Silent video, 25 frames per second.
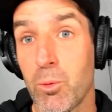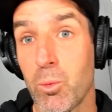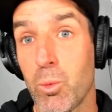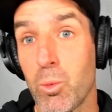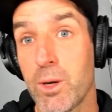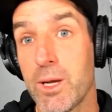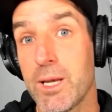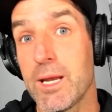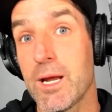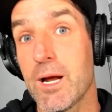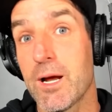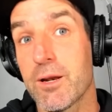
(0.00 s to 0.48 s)

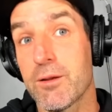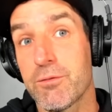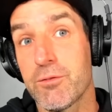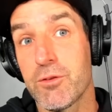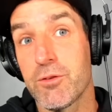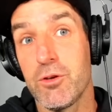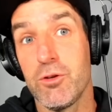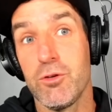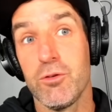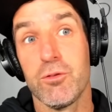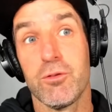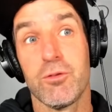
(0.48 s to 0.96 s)
winning out of
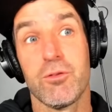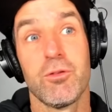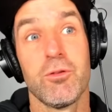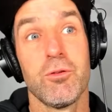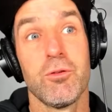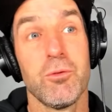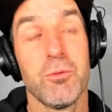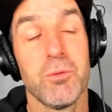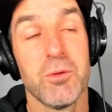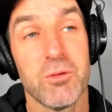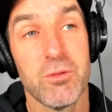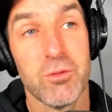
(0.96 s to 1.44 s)

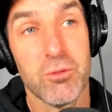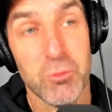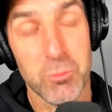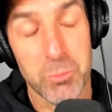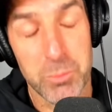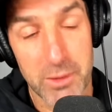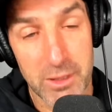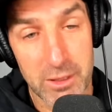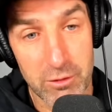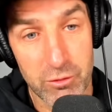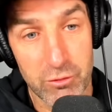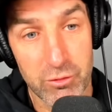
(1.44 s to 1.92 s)
Q2 is
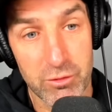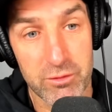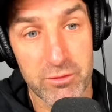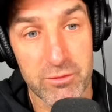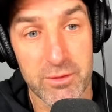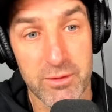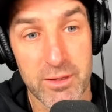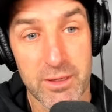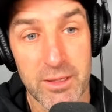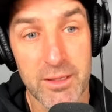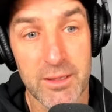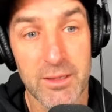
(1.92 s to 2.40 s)
super
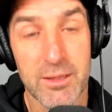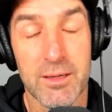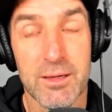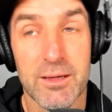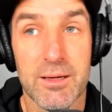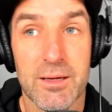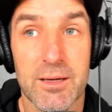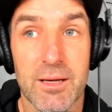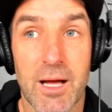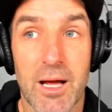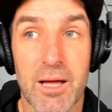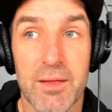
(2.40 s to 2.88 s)
interesting.
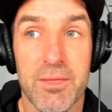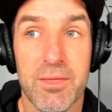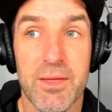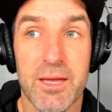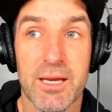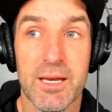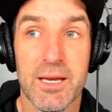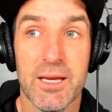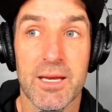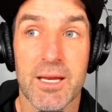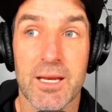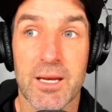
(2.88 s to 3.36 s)
I
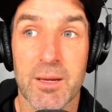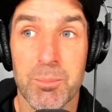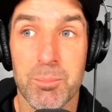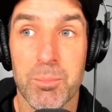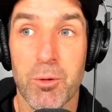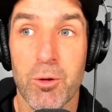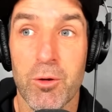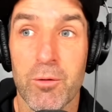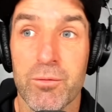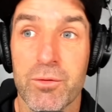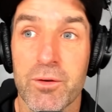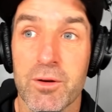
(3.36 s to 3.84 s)
think in a
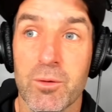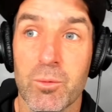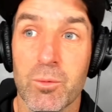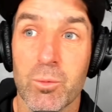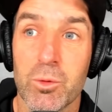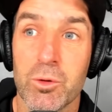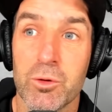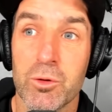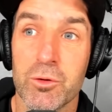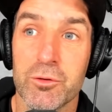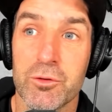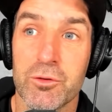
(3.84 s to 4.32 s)
perfect
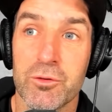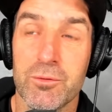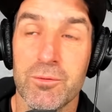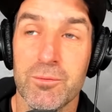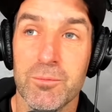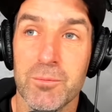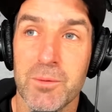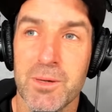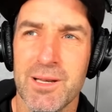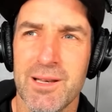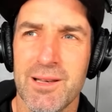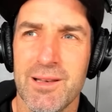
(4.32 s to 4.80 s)
world,
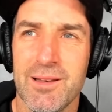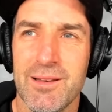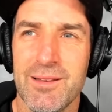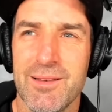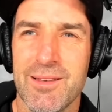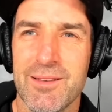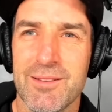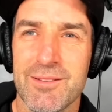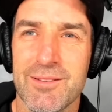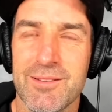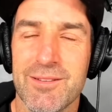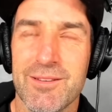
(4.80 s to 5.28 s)

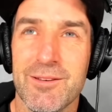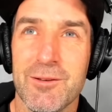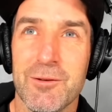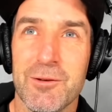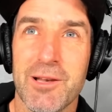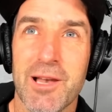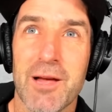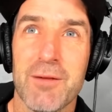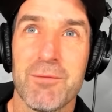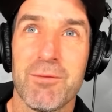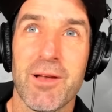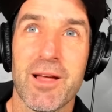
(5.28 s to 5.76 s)
you'd
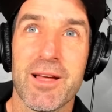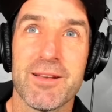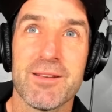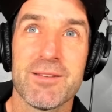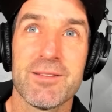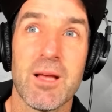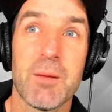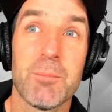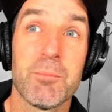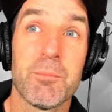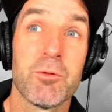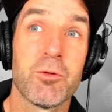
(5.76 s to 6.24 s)
love like
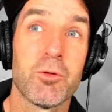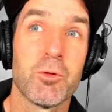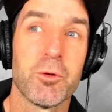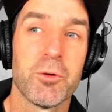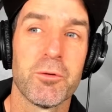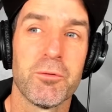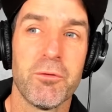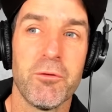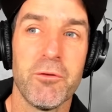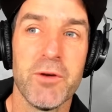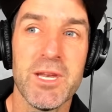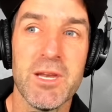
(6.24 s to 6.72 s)
some sort
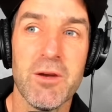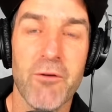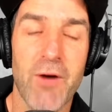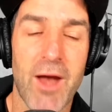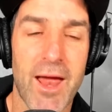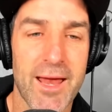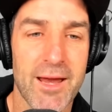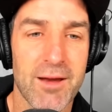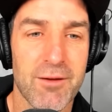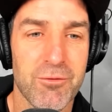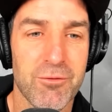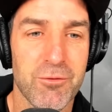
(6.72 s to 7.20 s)
of
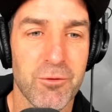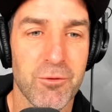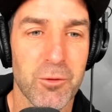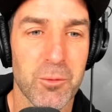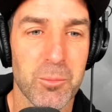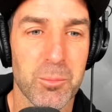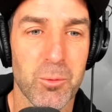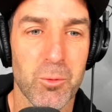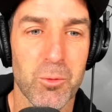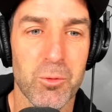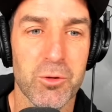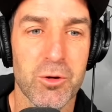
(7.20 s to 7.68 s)
re-rank for the
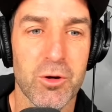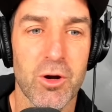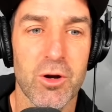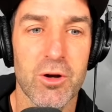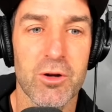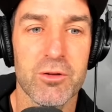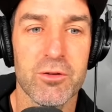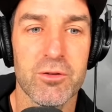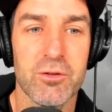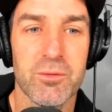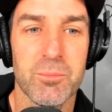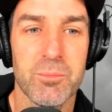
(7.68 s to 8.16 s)

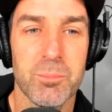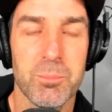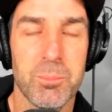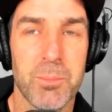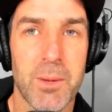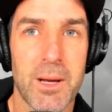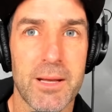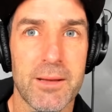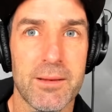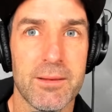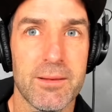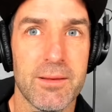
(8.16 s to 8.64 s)
broadcast,
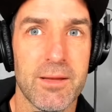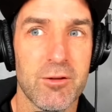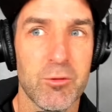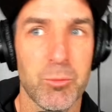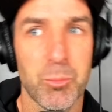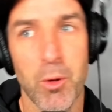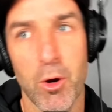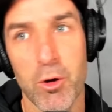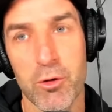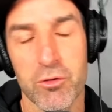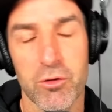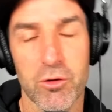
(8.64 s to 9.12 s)
but there's
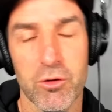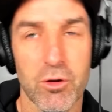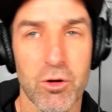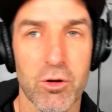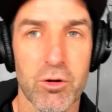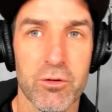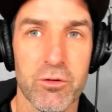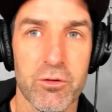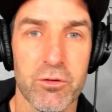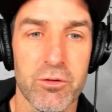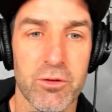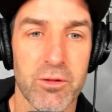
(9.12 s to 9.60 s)
pros and
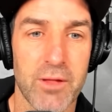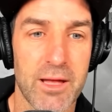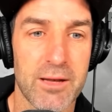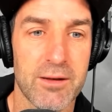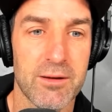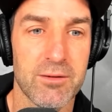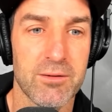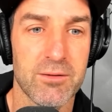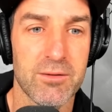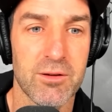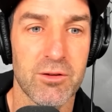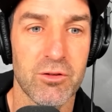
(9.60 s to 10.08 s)
cons to that
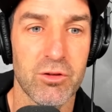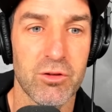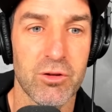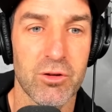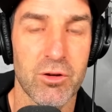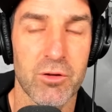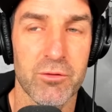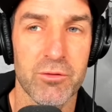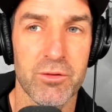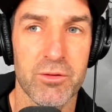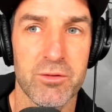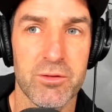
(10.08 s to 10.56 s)
decision.
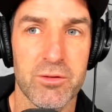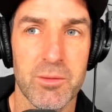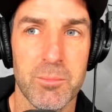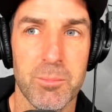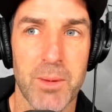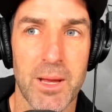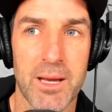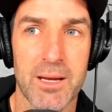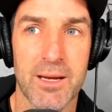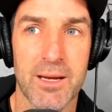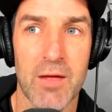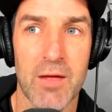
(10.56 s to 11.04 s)
Obviously,
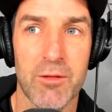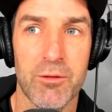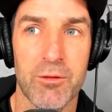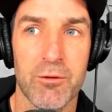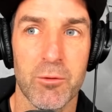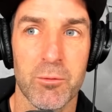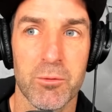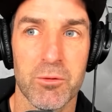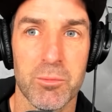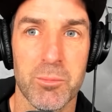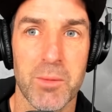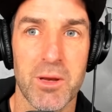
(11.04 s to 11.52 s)
Ben Cathro
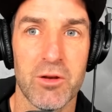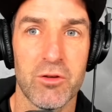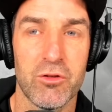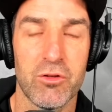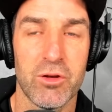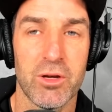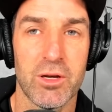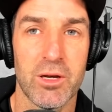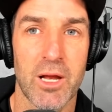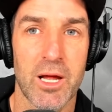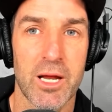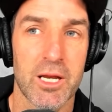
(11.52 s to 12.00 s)
was
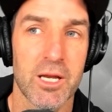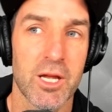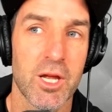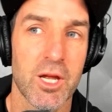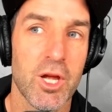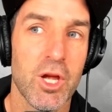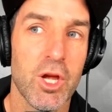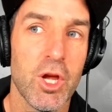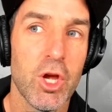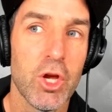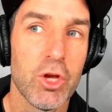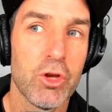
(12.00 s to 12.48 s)
mentioning like
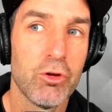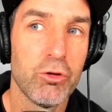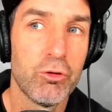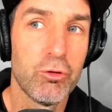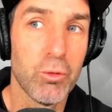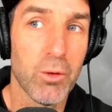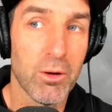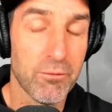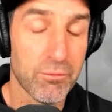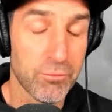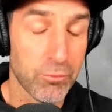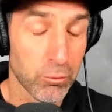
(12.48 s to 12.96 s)
you
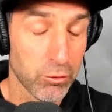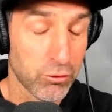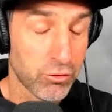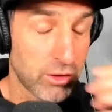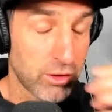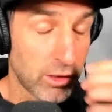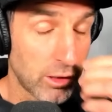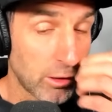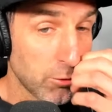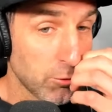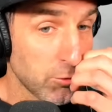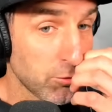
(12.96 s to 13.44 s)
do
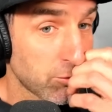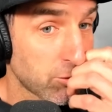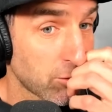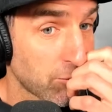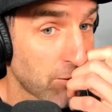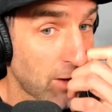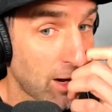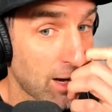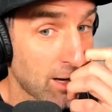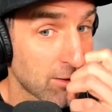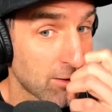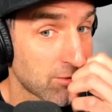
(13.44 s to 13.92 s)
unfortunately lose the
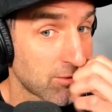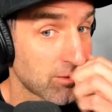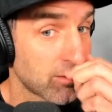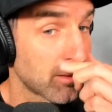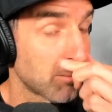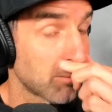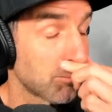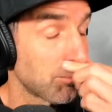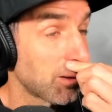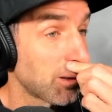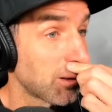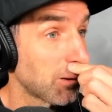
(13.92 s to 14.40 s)
race in the
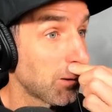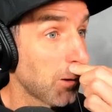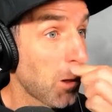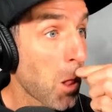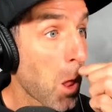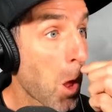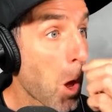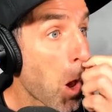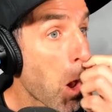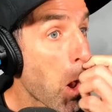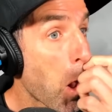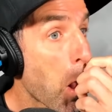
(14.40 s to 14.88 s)
middle,
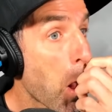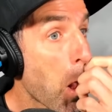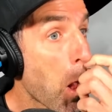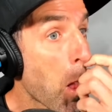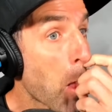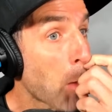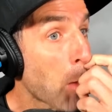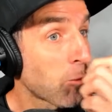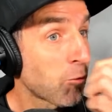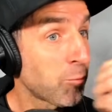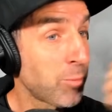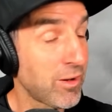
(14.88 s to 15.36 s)

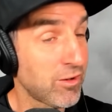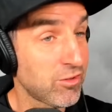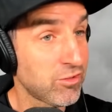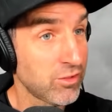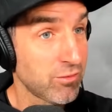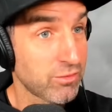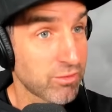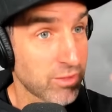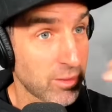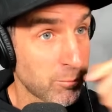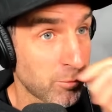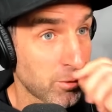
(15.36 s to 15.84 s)
especially
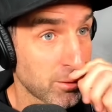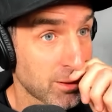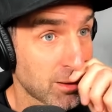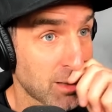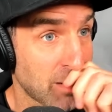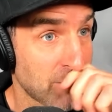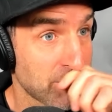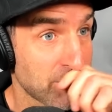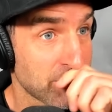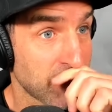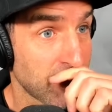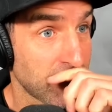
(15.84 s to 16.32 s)
if someone
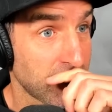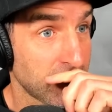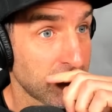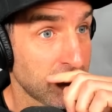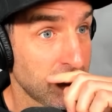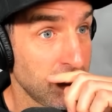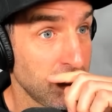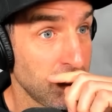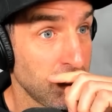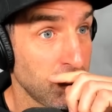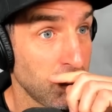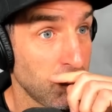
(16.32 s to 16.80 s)
comes out of
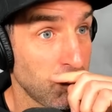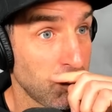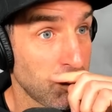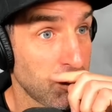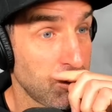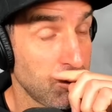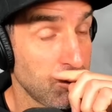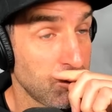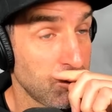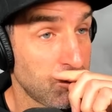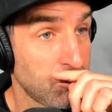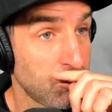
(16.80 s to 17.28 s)

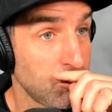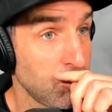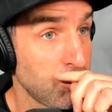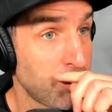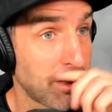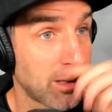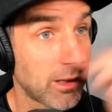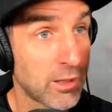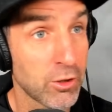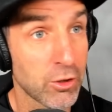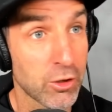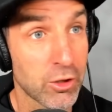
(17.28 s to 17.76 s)
Q2.
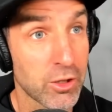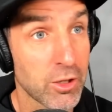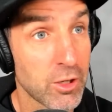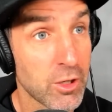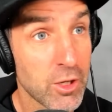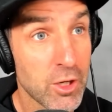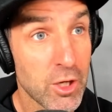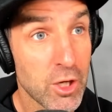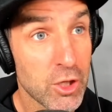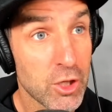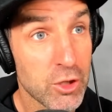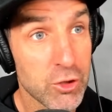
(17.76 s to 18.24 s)
But look,
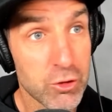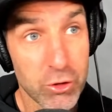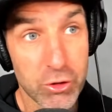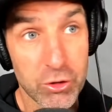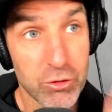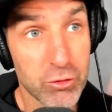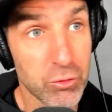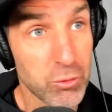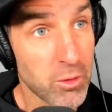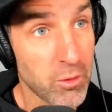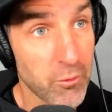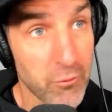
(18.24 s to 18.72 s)
you can
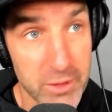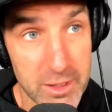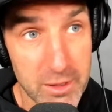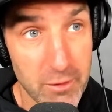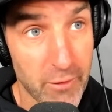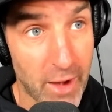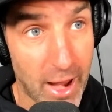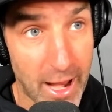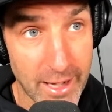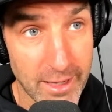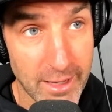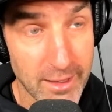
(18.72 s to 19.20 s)
do a
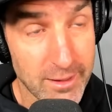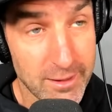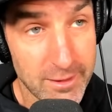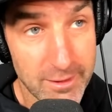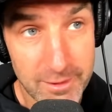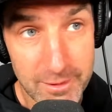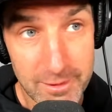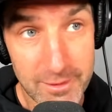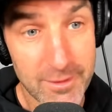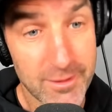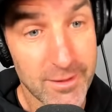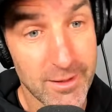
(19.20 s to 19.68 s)
re-rank
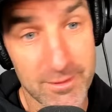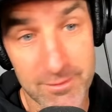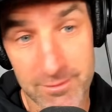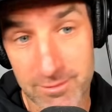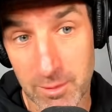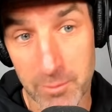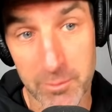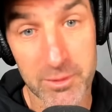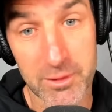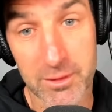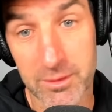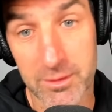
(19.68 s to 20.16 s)
and
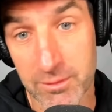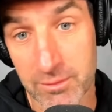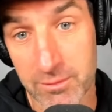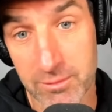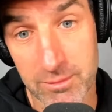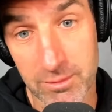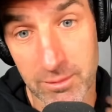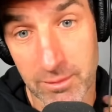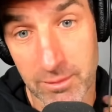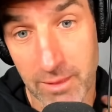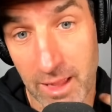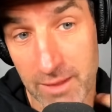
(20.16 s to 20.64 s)
someone can
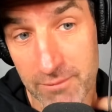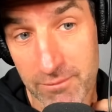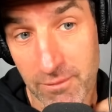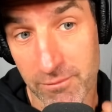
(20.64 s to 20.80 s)
still have a